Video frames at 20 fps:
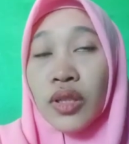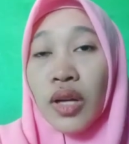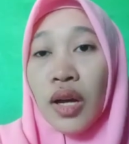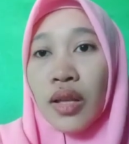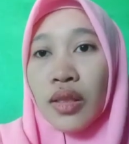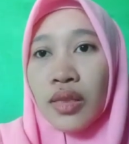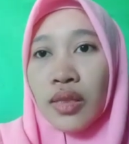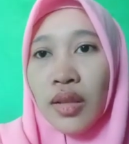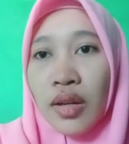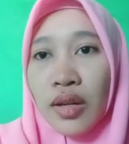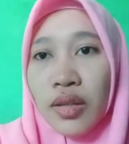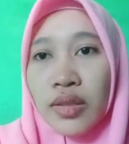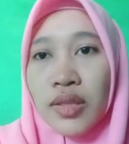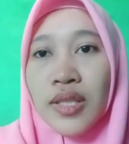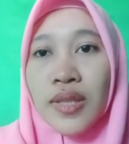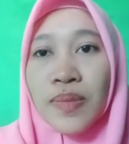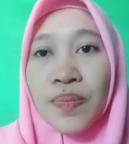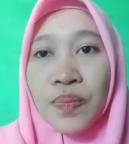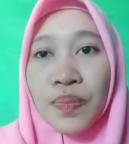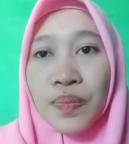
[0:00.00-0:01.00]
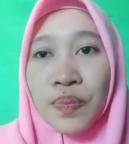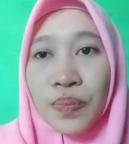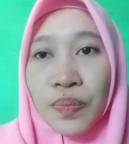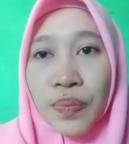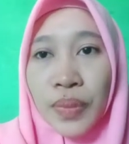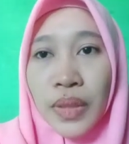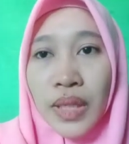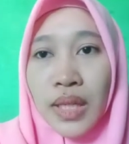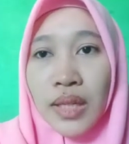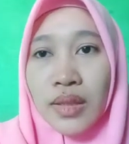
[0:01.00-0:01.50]
not
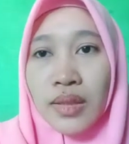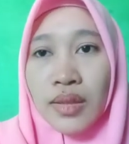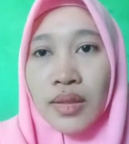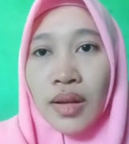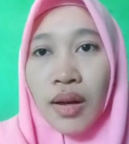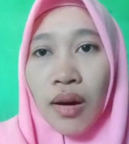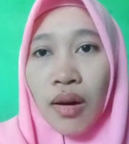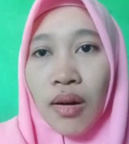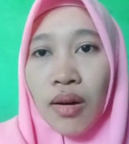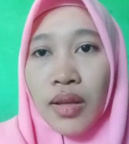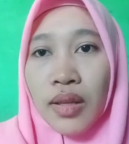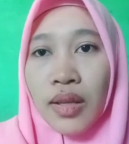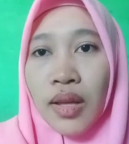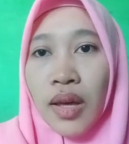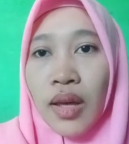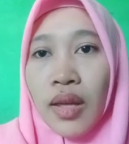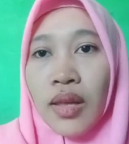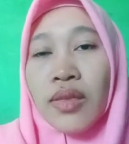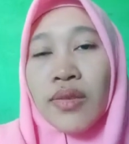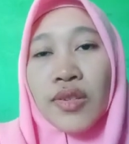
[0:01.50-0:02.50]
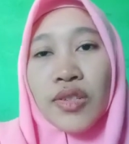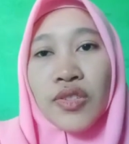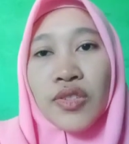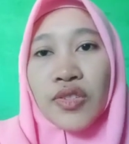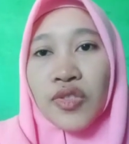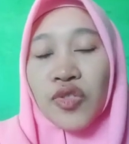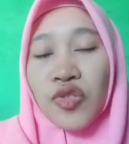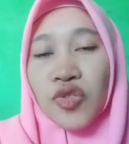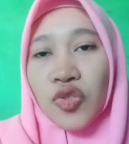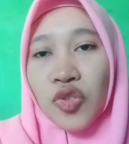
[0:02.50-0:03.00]
speak on the
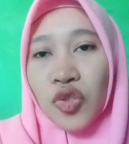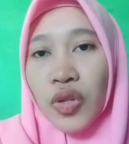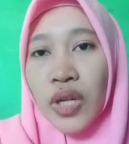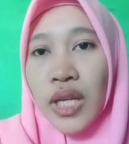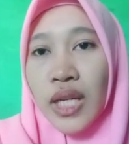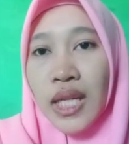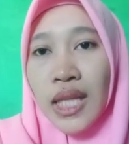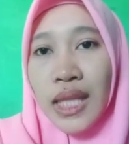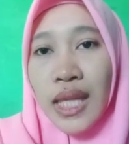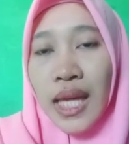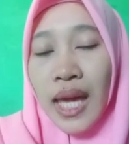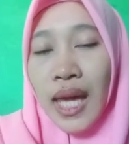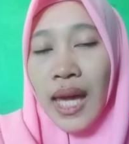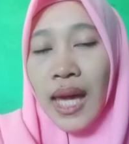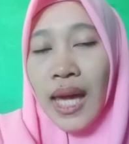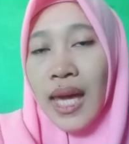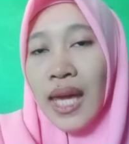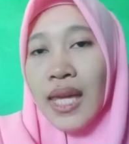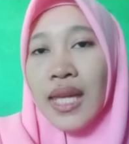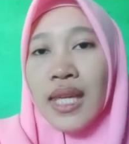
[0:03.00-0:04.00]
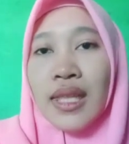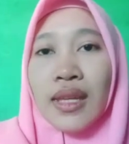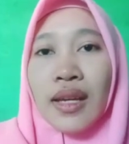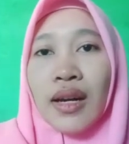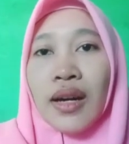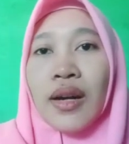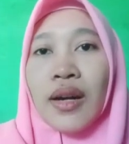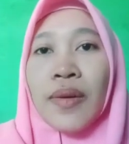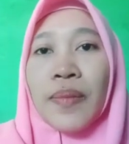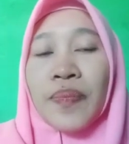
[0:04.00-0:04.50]
street
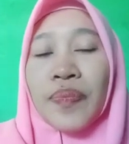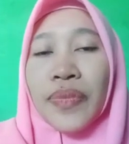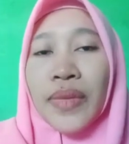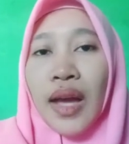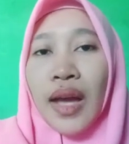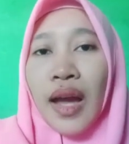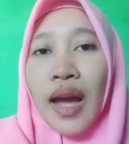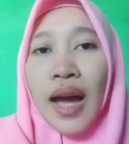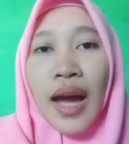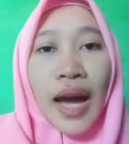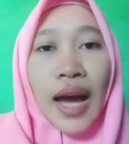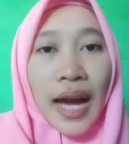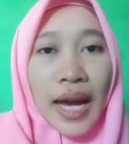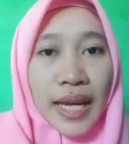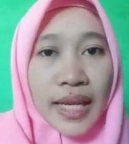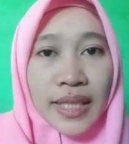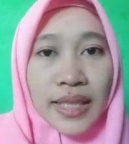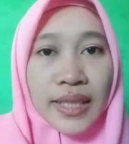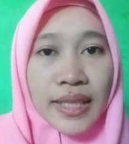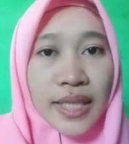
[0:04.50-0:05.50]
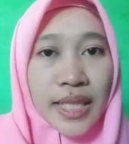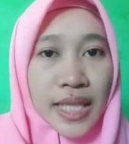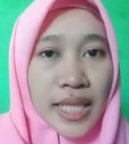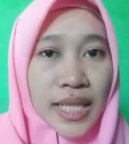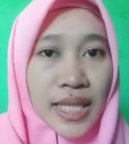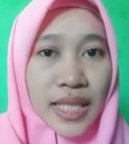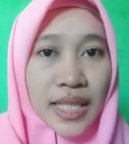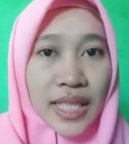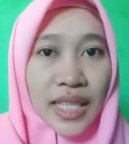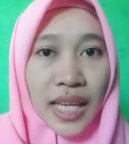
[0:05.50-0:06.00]
either. I
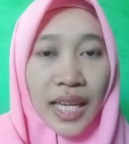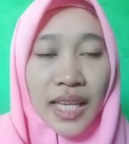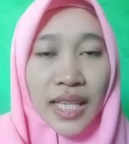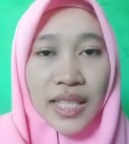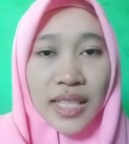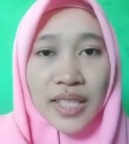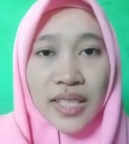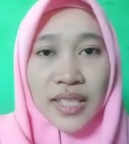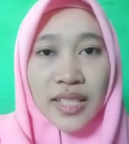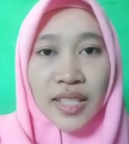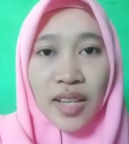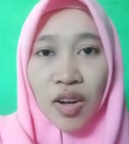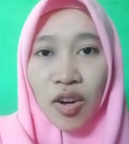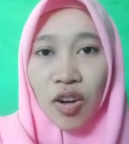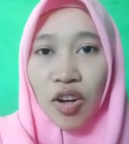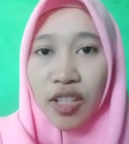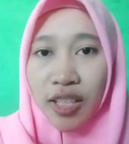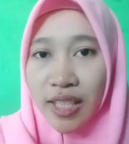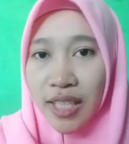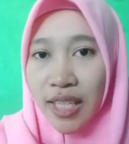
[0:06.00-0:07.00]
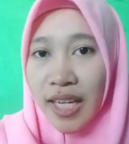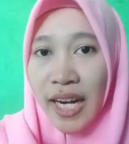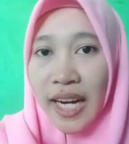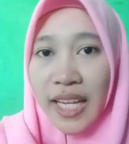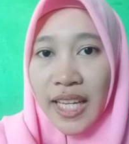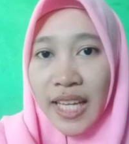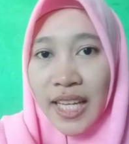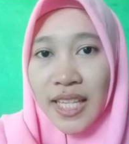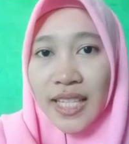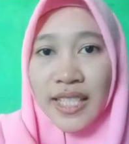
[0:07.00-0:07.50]
think it's all that I
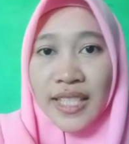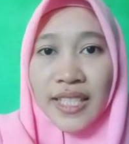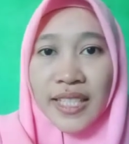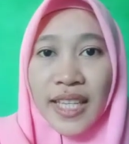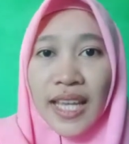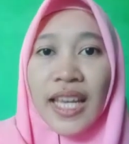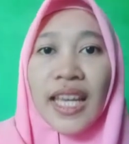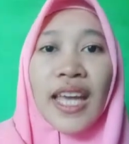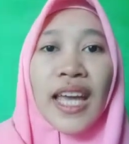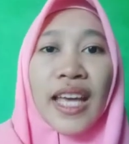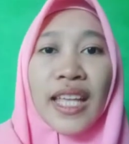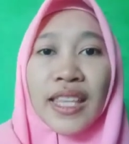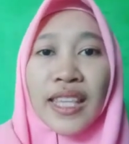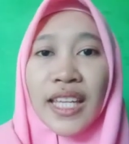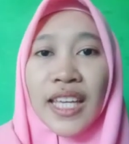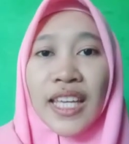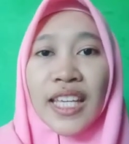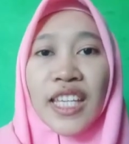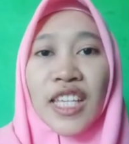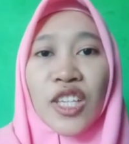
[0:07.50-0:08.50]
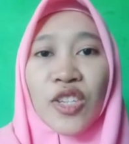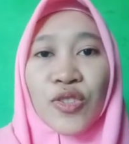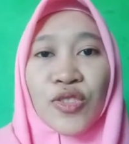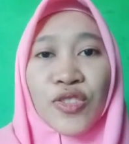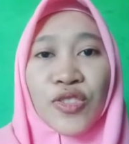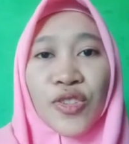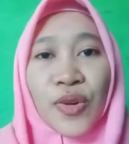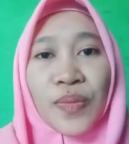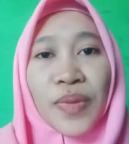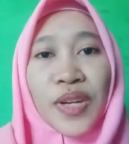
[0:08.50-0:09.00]
can say. Thank you
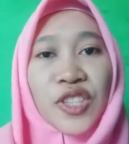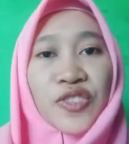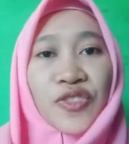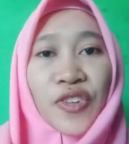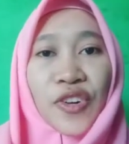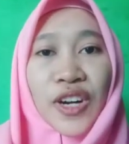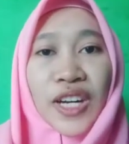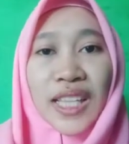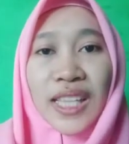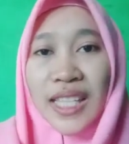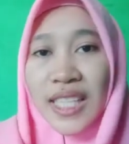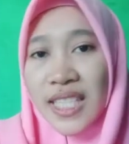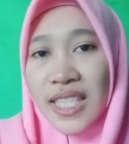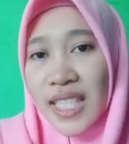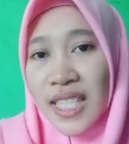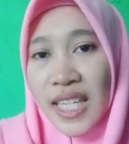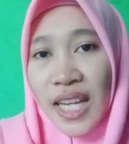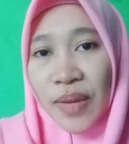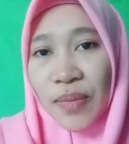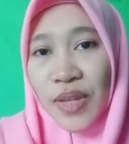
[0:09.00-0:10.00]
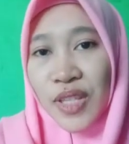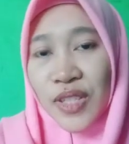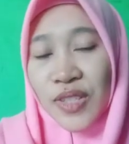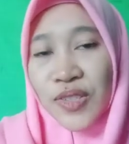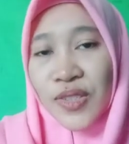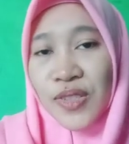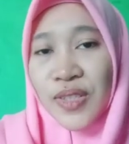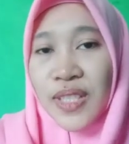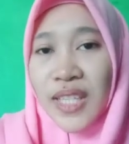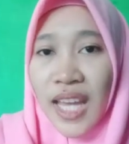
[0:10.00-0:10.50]
so much for listening to me
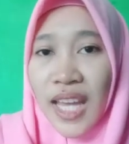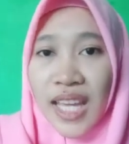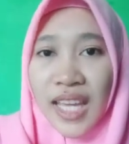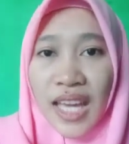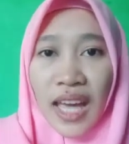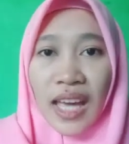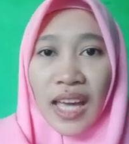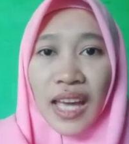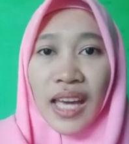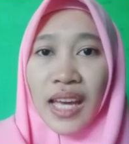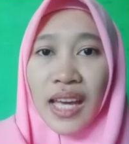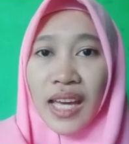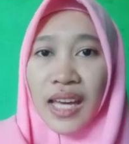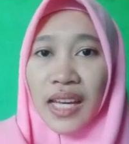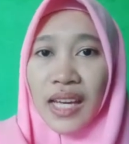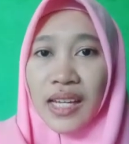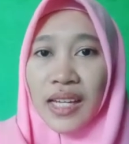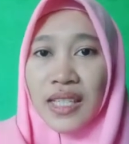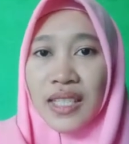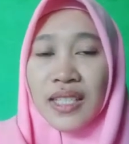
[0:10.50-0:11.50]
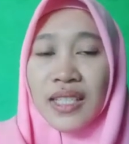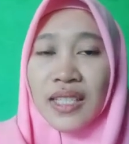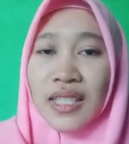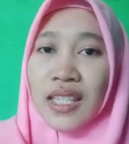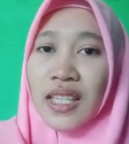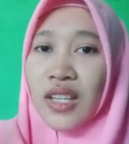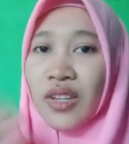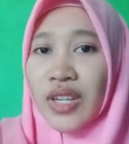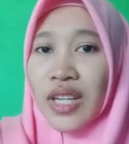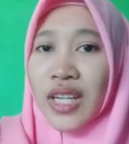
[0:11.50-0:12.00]
today, and
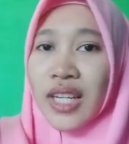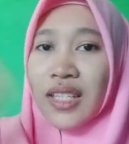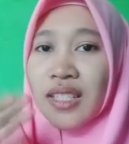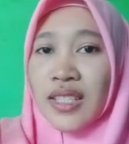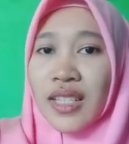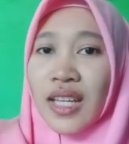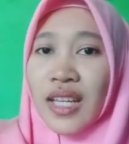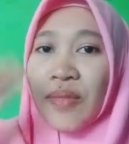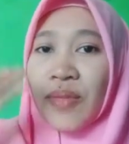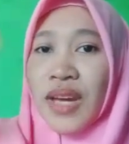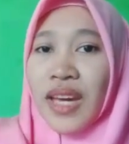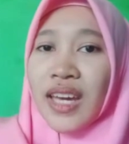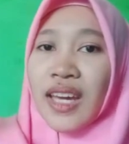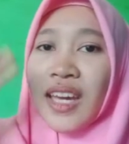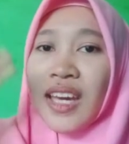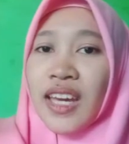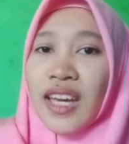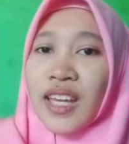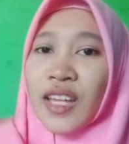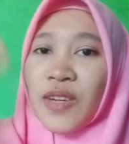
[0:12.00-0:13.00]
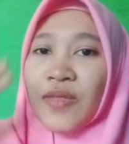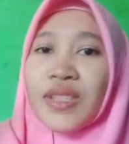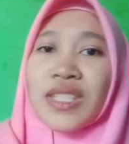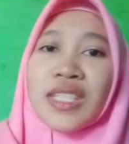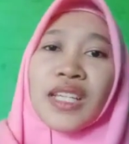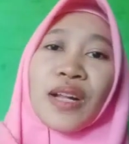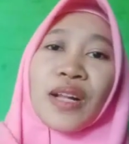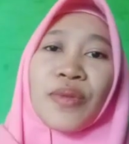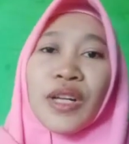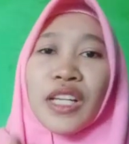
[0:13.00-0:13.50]
see you next time, and
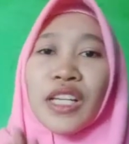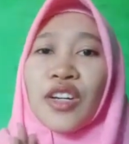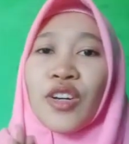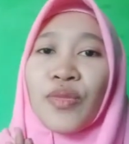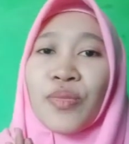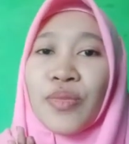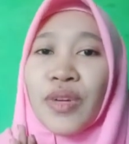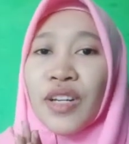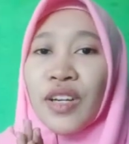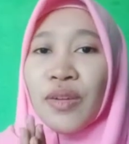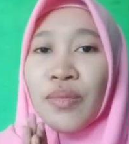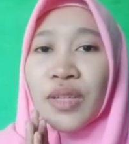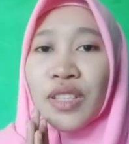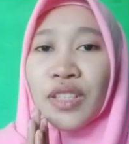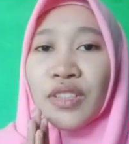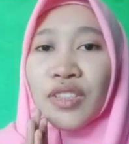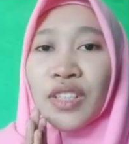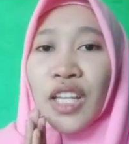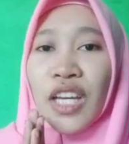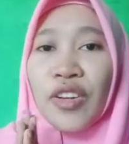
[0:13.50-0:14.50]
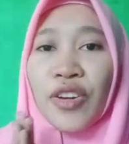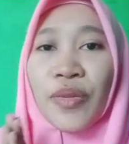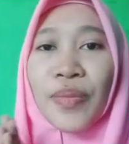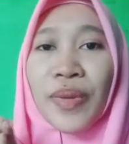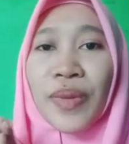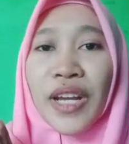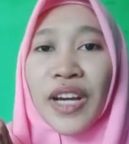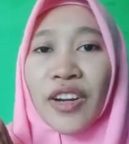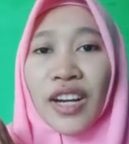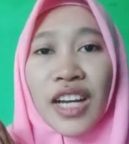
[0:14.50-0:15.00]
wassalamualaikum warahmatullahi
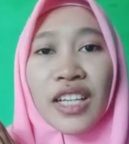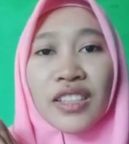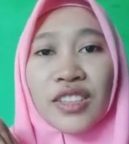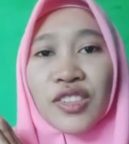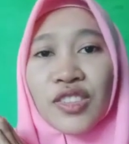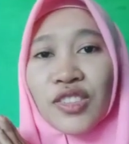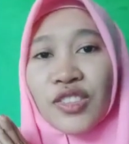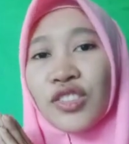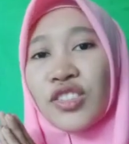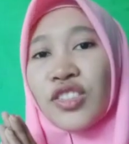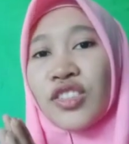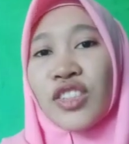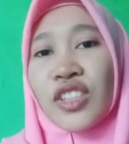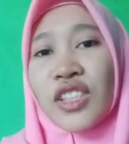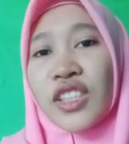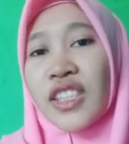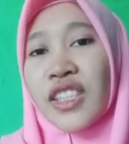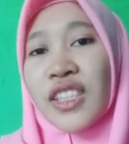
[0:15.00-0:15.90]
wabarakatuh.